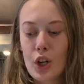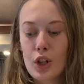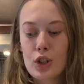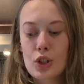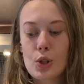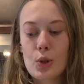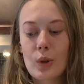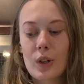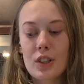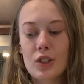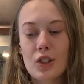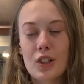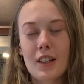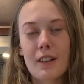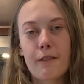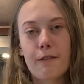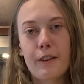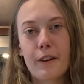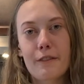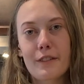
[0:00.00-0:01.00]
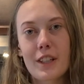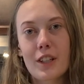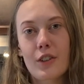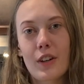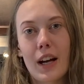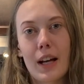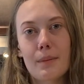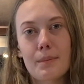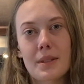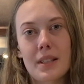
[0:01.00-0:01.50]
250
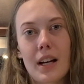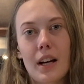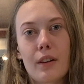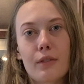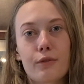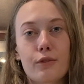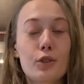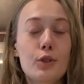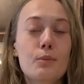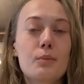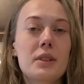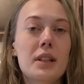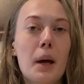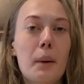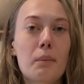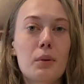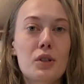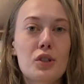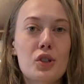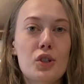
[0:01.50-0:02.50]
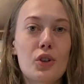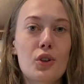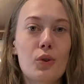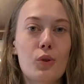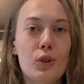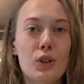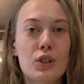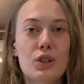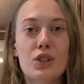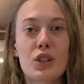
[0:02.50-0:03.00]
grams of room temperature
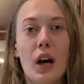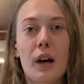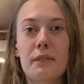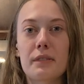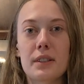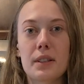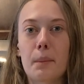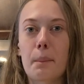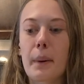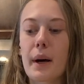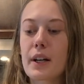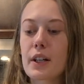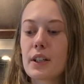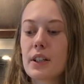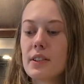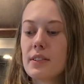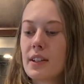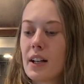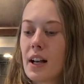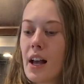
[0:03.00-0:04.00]
or softened butter,